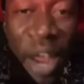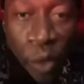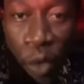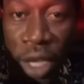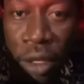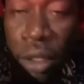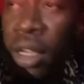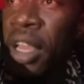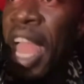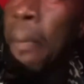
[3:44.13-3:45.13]
Unwavering,
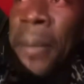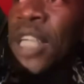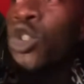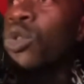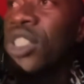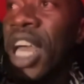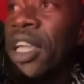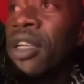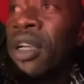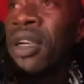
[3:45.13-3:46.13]
it makes you
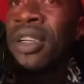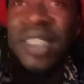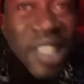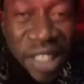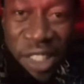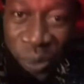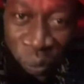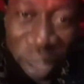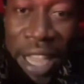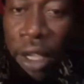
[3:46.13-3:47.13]
say, this is
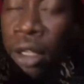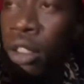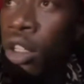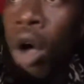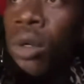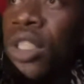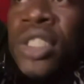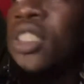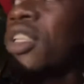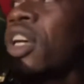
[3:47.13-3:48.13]
fake. No,
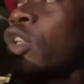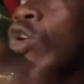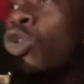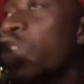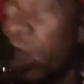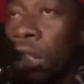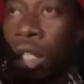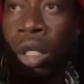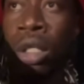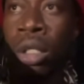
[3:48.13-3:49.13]
this is an illusion.
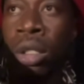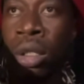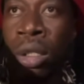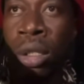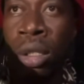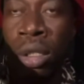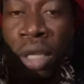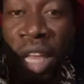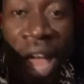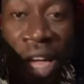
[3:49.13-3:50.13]

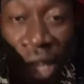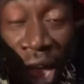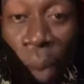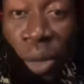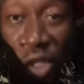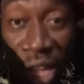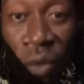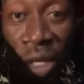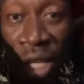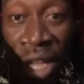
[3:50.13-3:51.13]
And I accomplished
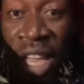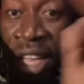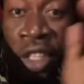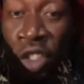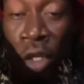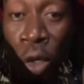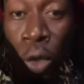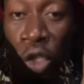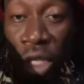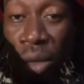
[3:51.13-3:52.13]
everything in this
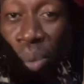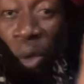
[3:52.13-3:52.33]
illusion